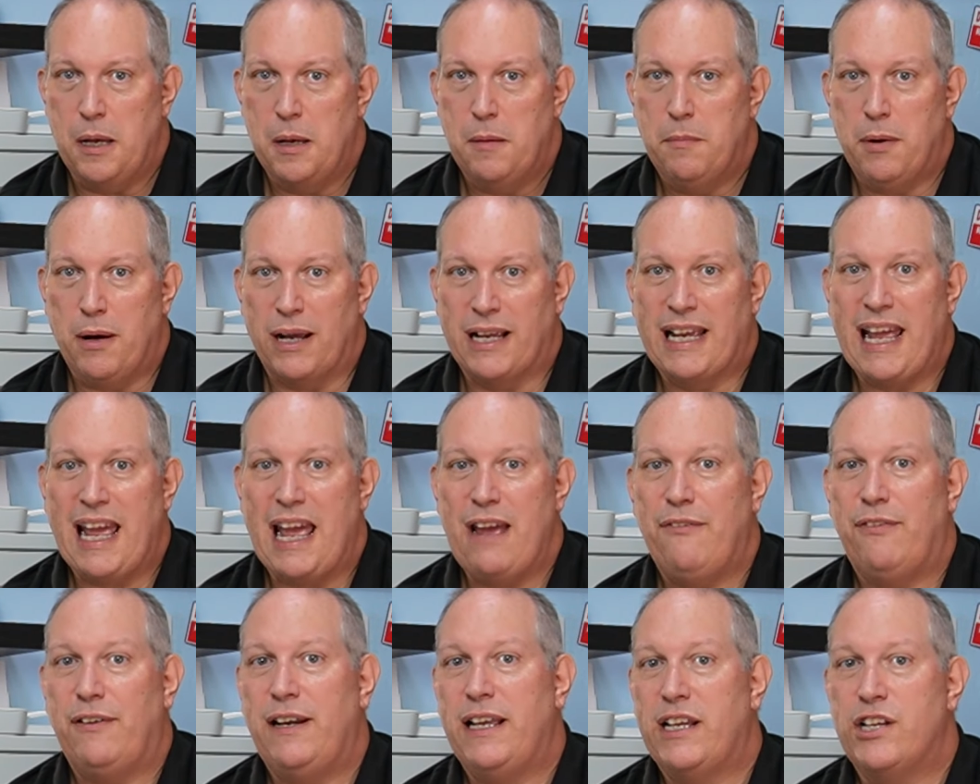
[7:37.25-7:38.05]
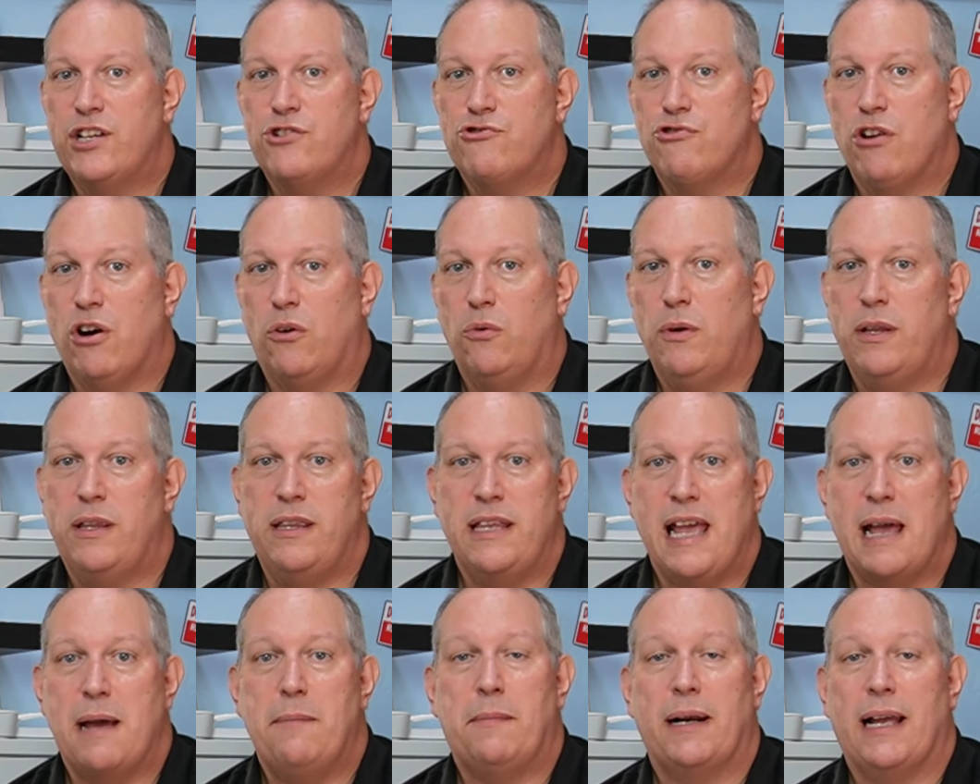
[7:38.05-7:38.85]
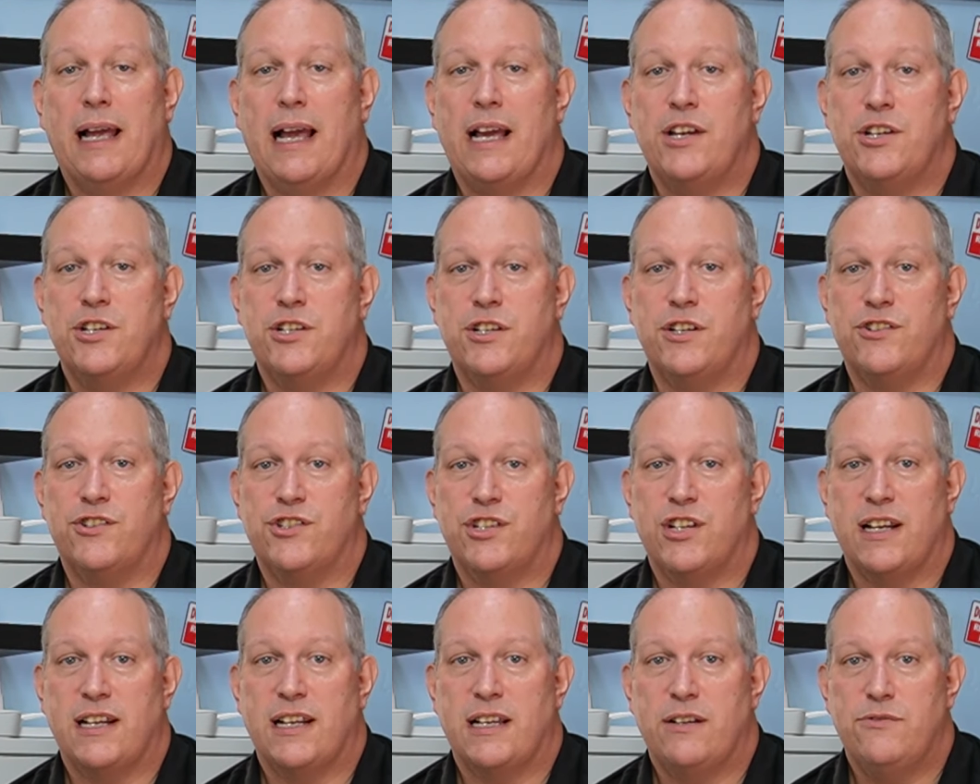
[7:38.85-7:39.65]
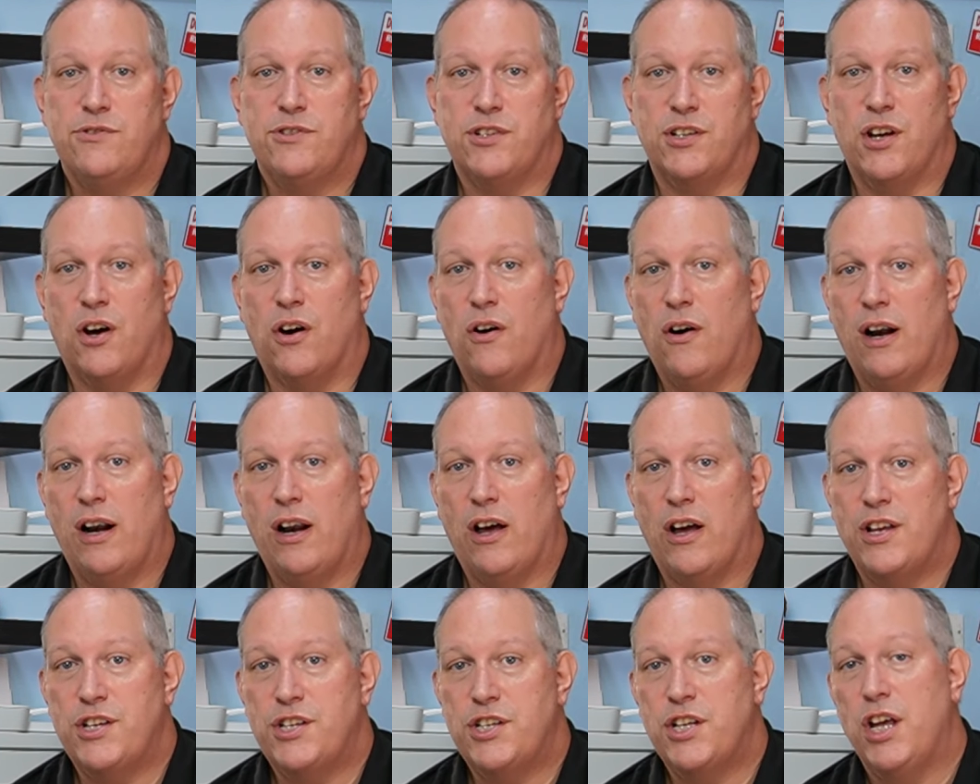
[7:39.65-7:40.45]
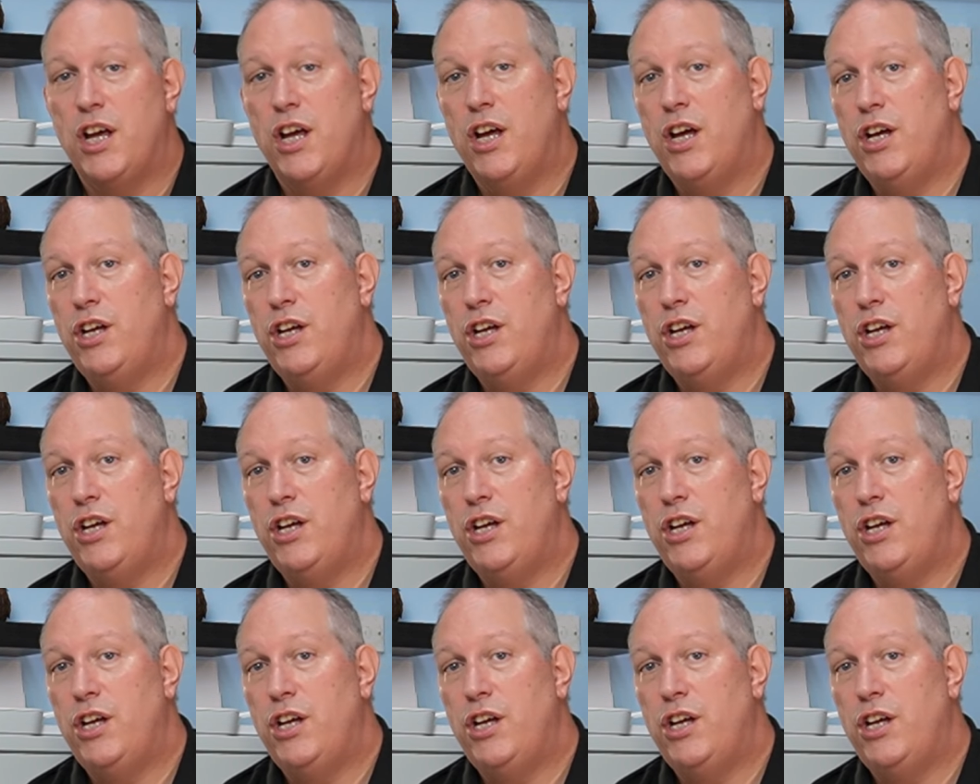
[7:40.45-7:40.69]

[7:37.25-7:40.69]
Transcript: By carefully controlling the application of shadows and highlights,